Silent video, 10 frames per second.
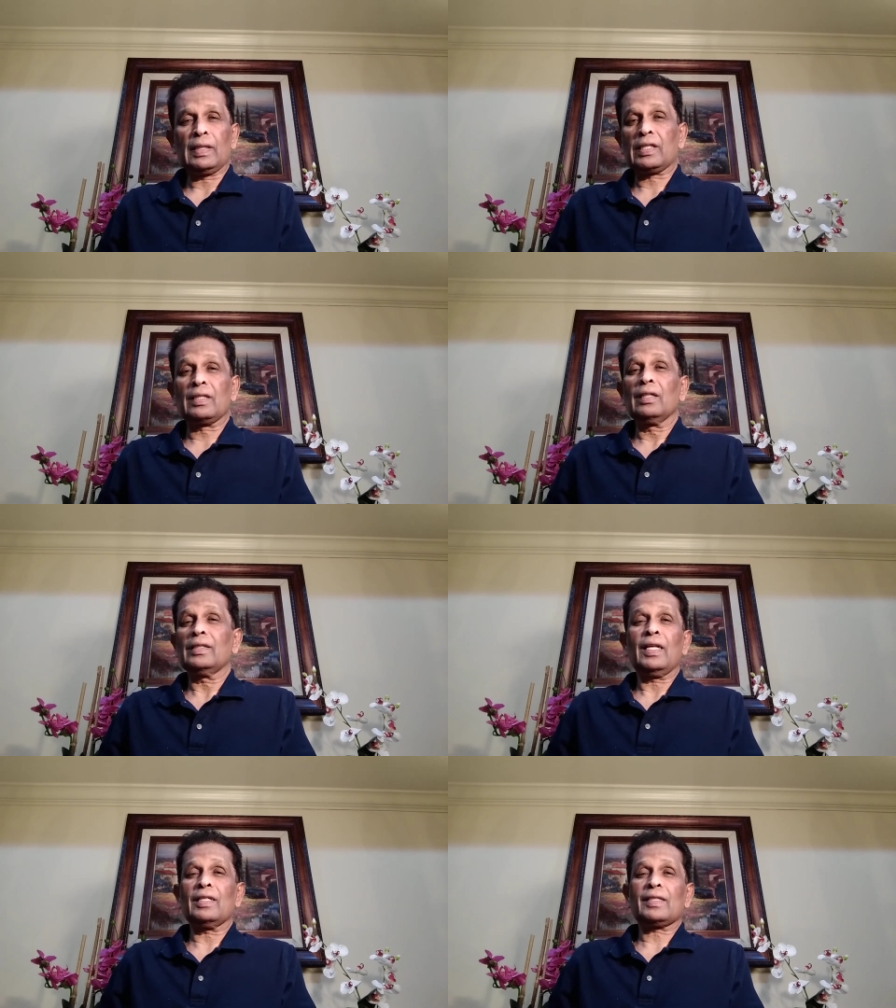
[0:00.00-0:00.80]
but still
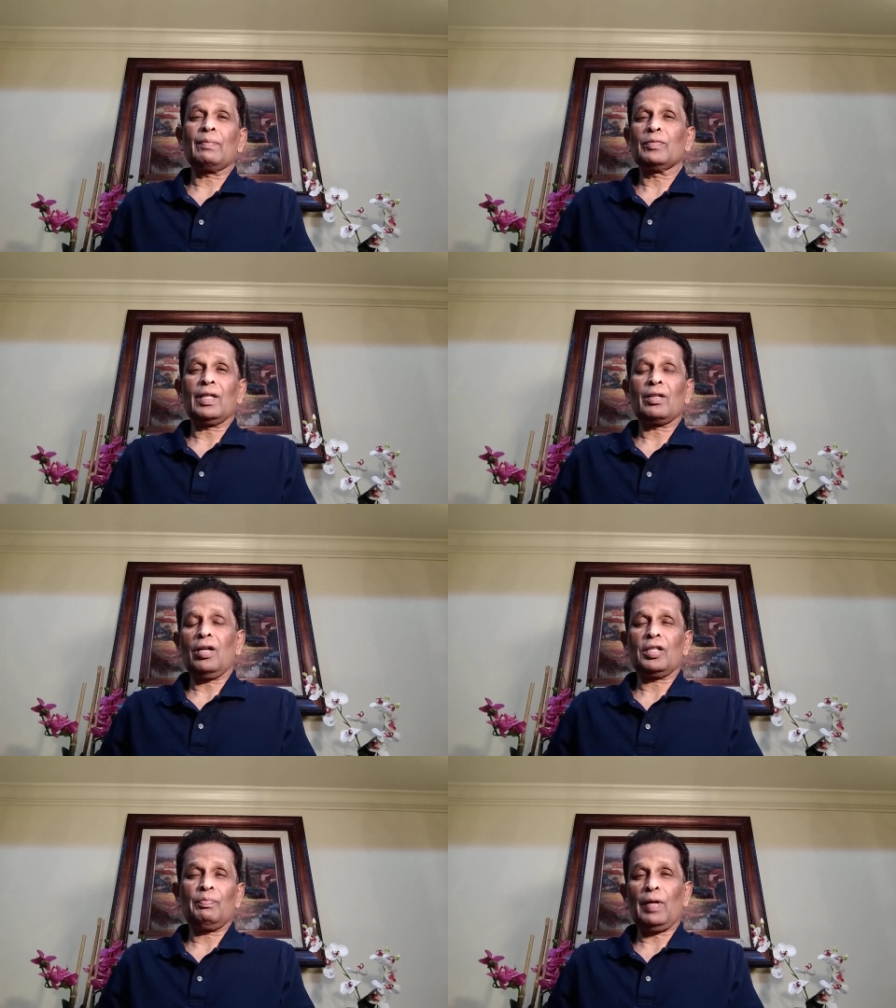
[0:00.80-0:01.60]
there is something
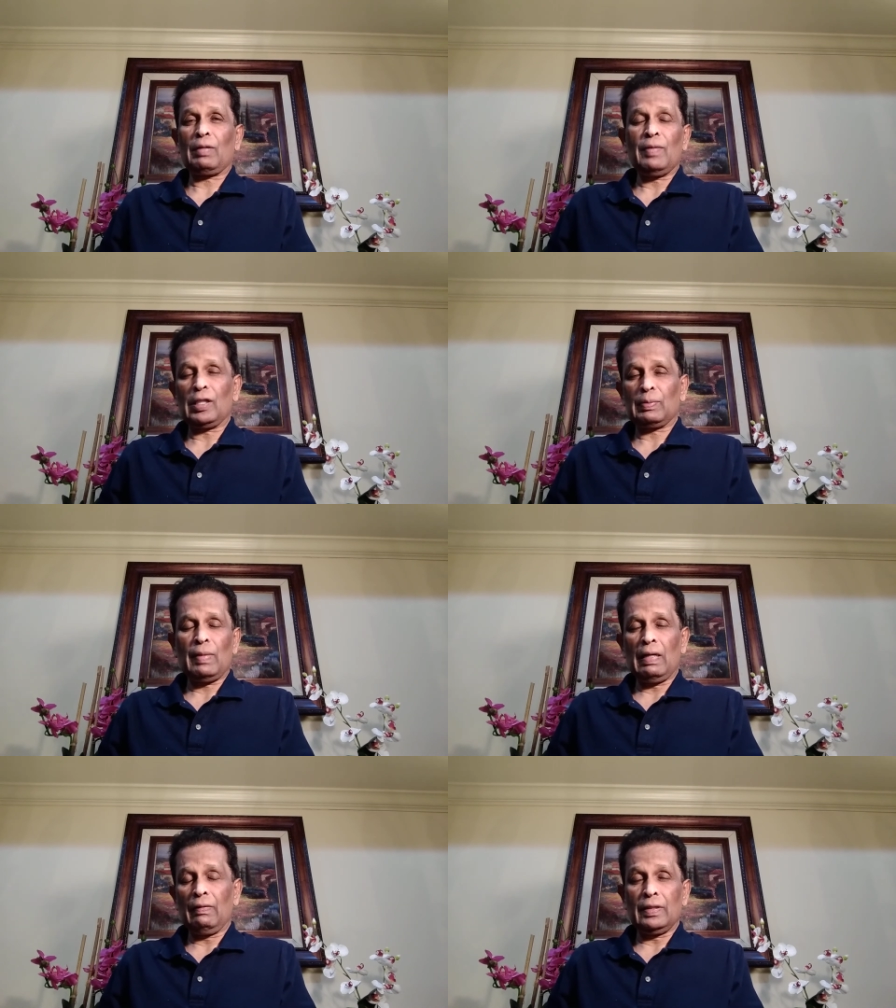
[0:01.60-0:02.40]
called
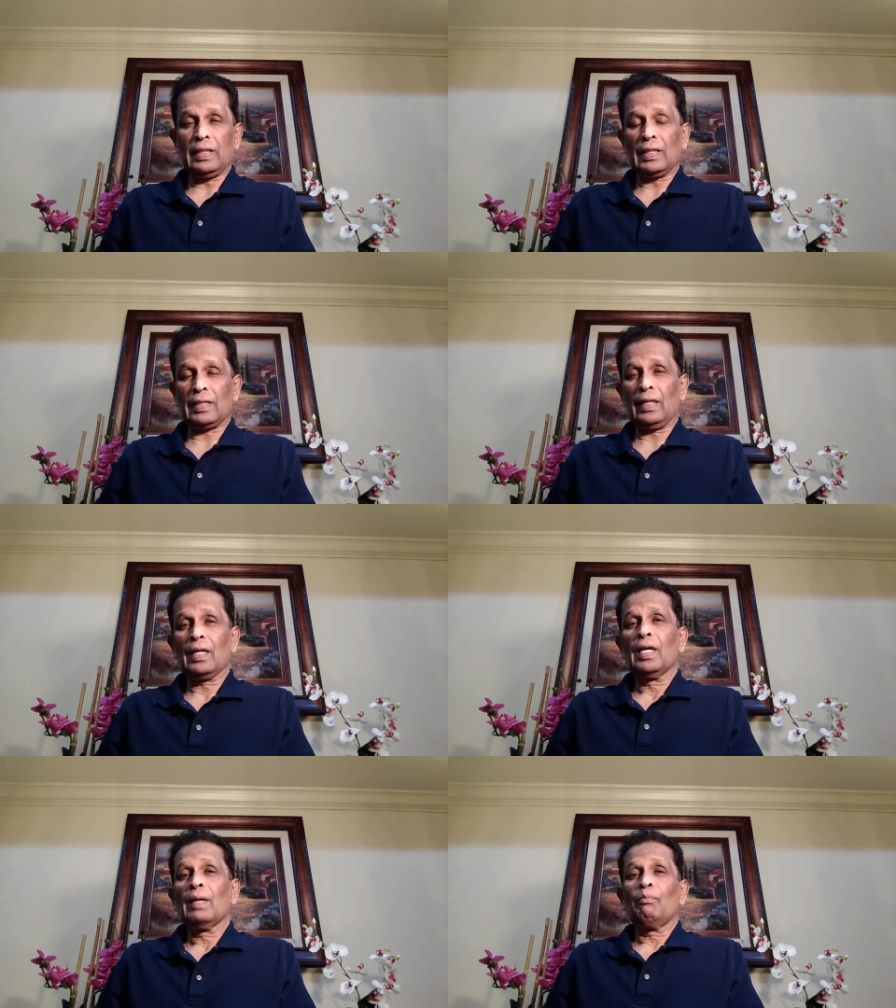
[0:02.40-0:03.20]
Paramatma, which is
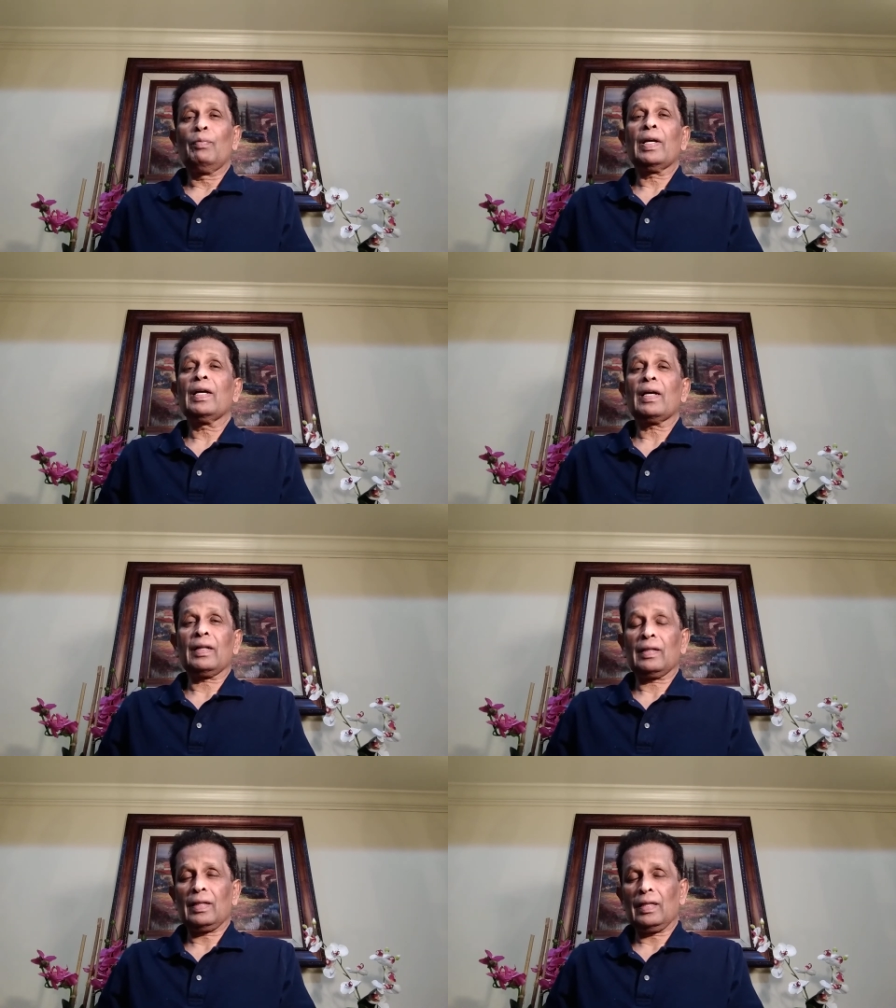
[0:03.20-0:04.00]
a
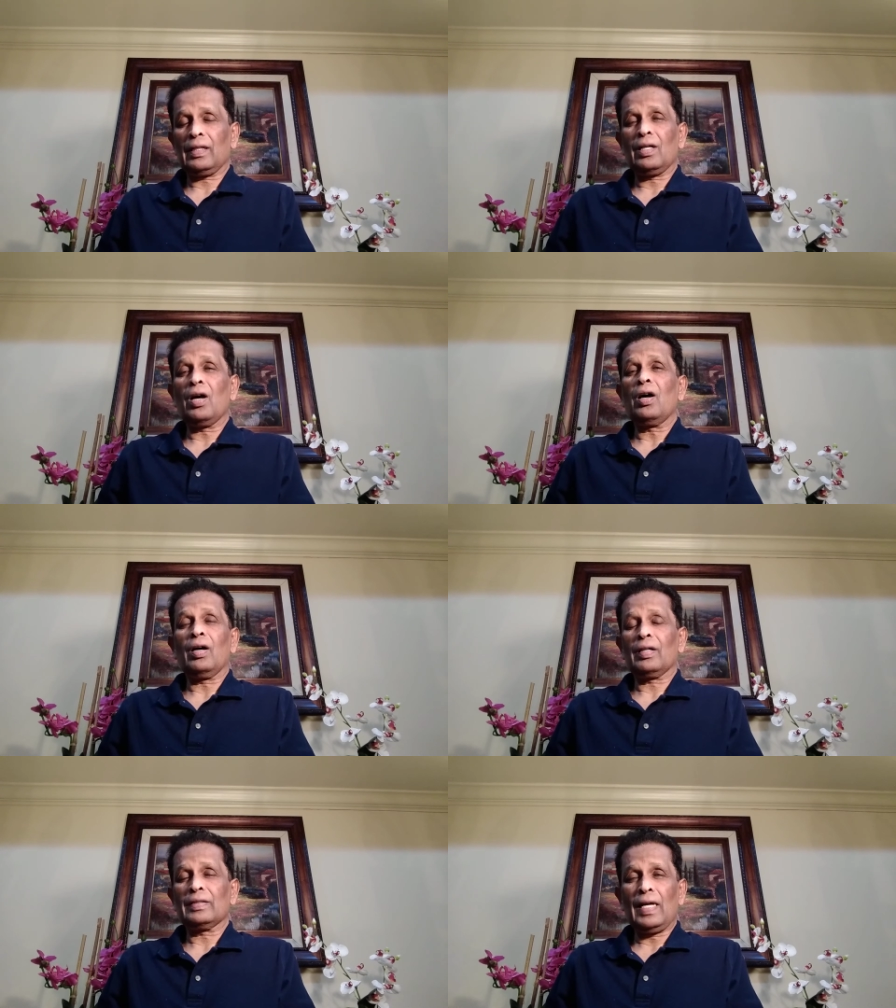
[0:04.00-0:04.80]
bigger
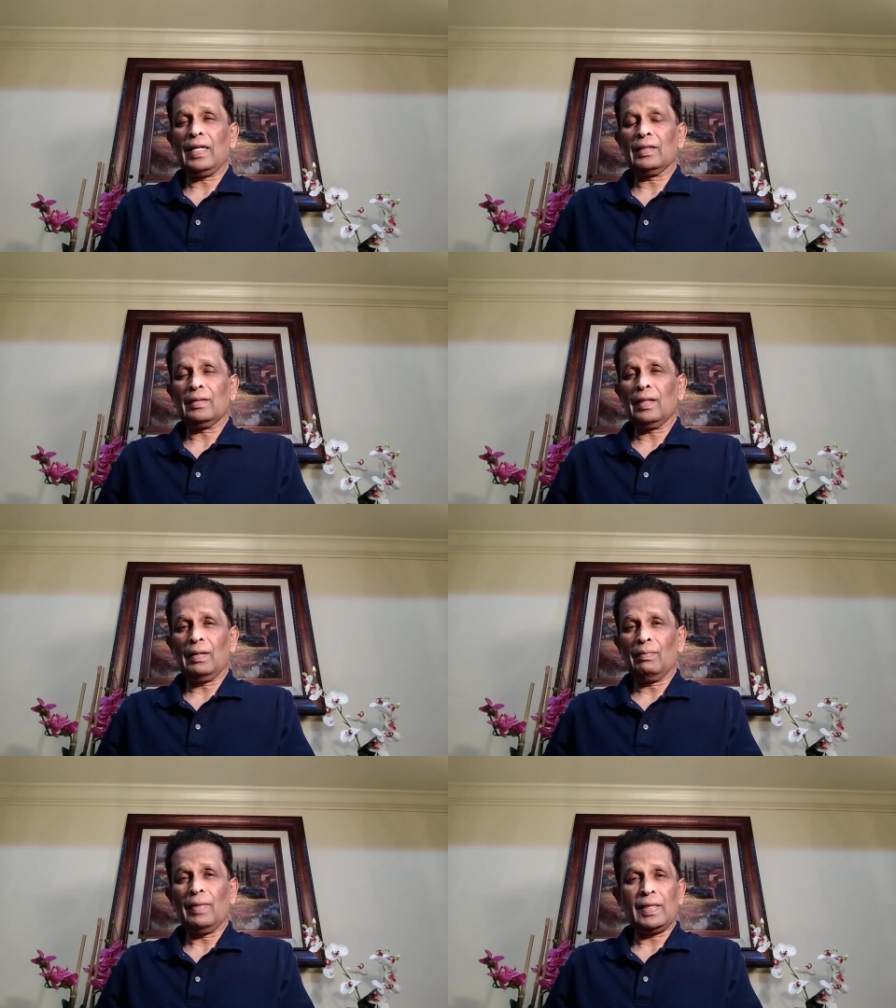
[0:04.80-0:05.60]
God than
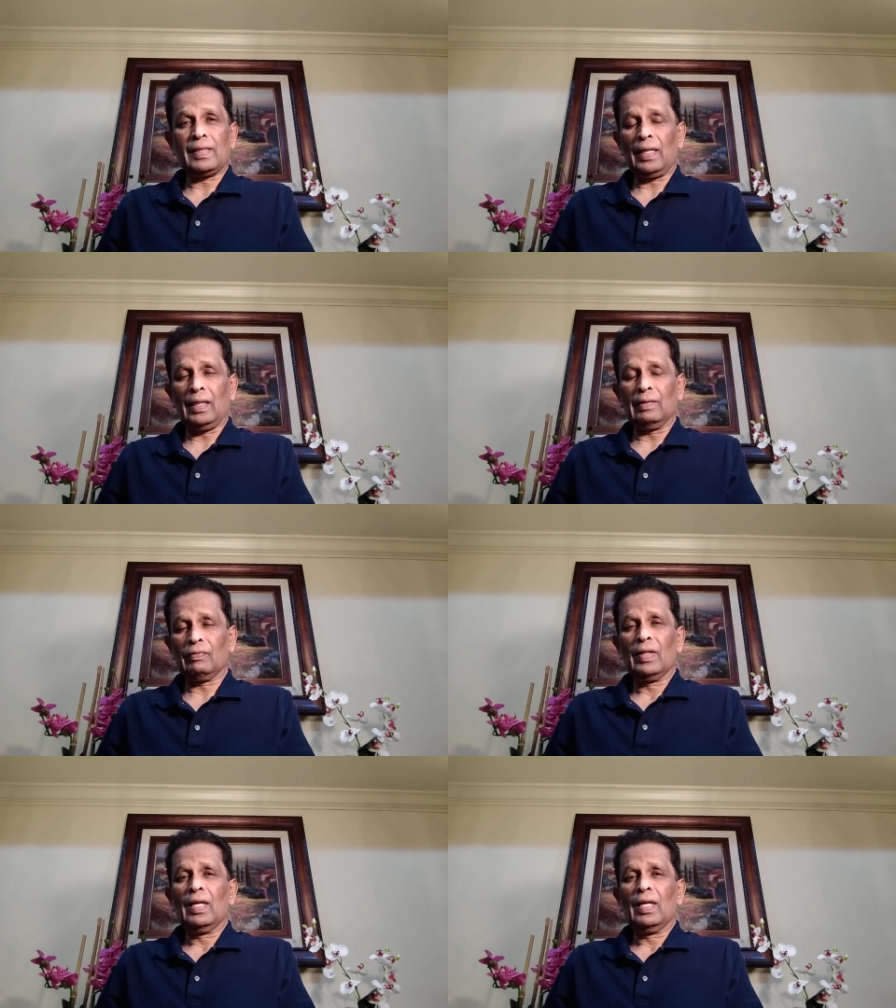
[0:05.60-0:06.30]
myself.